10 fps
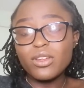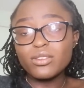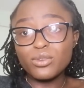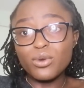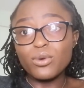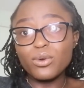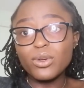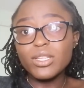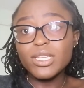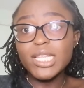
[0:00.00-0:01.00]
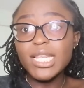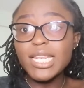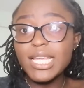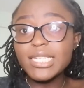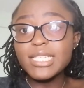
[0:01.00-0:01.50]
So
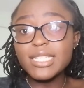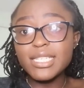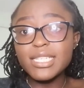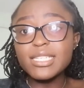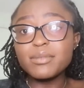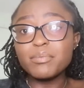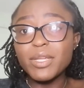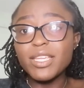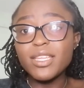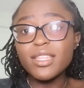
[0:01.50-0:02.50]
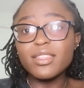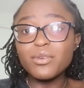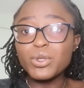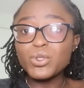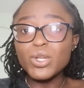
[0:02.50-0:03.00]
let us just be
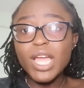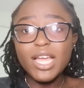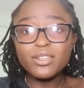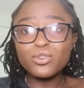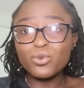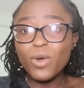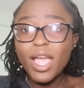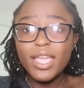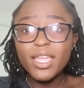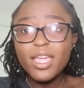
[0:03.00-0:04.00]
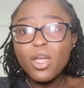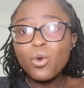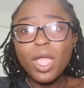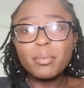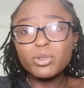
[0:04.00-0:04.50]
the reason as to why
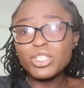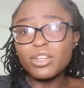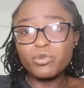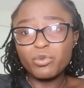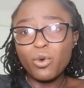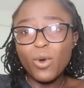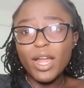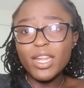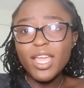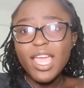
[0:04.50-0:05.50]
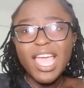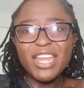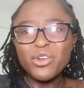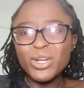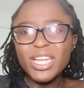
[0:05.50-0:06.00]
we are pushing forward
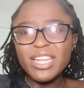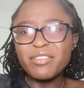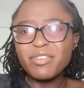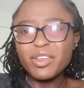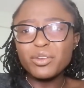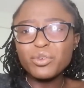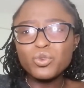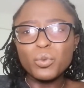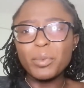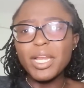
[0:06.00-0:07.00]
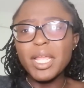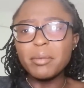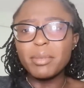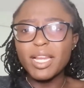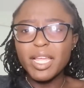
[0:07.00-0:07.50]
and not living to play
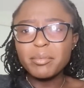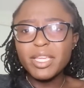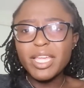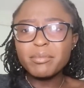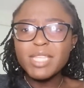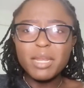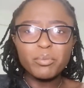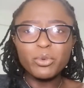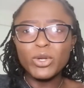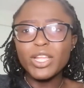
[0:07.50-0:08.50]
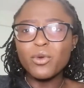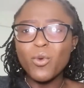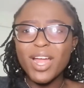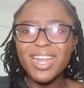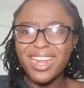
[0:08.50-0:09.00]
blame games and pulling
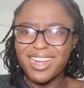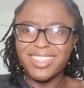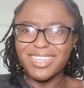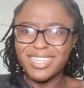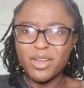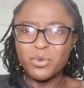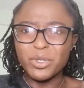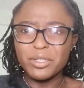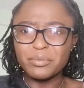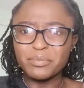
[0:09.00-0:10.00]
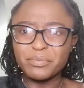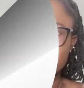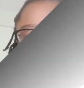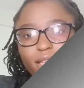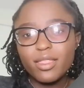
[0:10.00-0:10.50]
one another down.
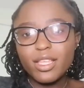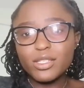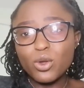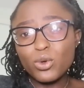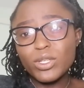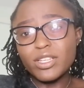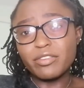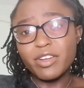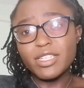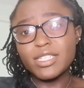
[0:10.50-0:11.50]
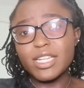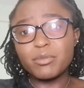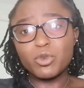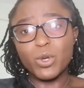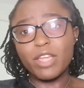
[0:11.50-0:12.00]
There's always a first
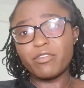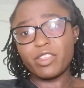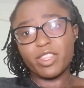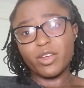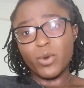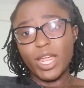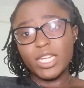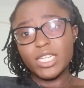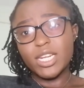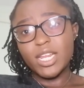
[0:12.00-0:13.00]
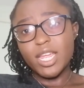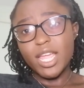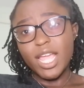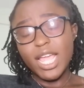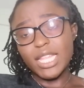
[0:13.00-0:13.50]
time to everything, right?
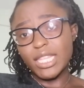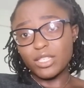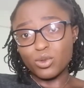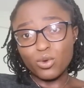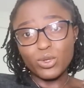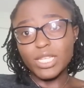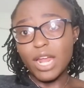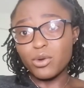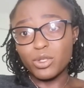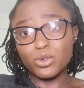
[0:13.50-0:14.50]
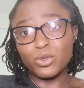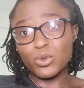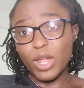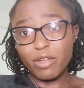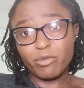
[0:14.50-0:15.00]
And there's always a reason
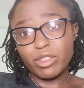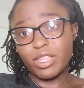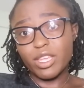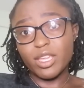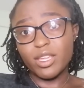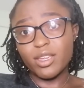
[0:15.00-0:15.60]
to everything.